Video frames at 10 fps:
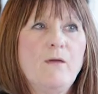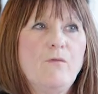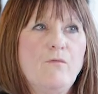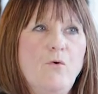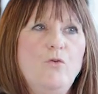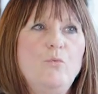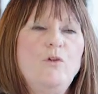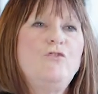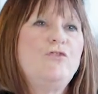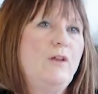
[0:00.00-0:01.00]
Fun, and
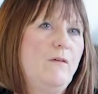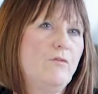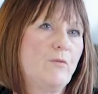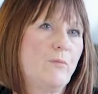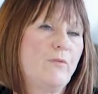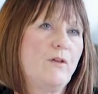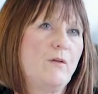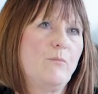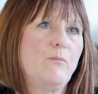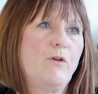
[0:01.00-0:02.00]
we achieved something,
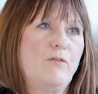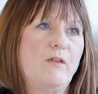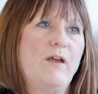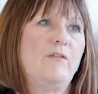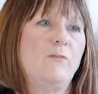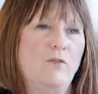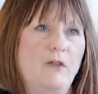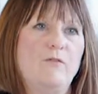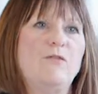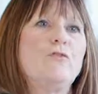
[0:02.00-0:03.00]
and at the
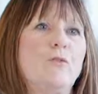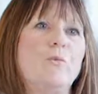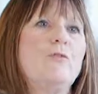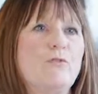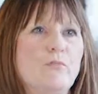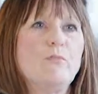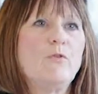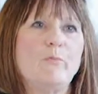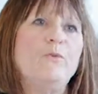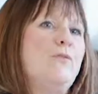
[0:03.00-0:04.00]
end result was
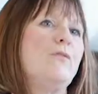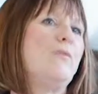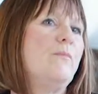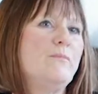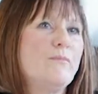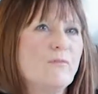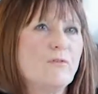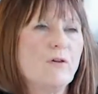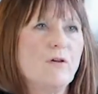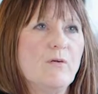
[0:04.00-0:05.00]
beautiful.
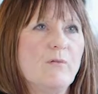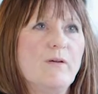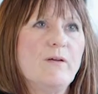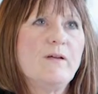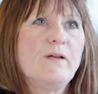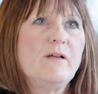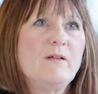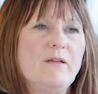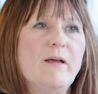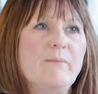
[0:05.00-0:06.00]
So
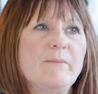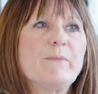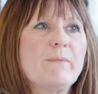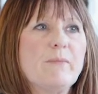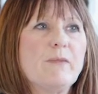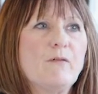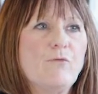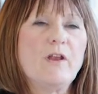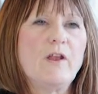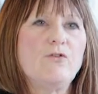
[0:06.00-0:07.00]
I
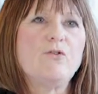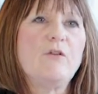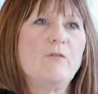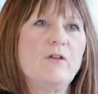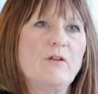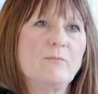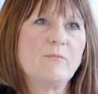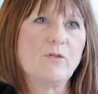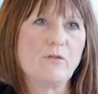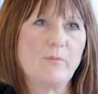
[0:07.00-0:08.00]
really enjoyed the
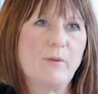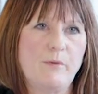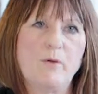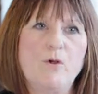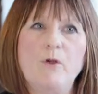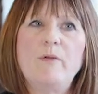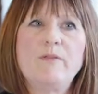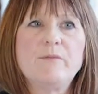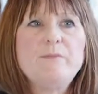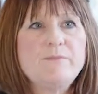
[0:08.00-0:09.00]
people I work with.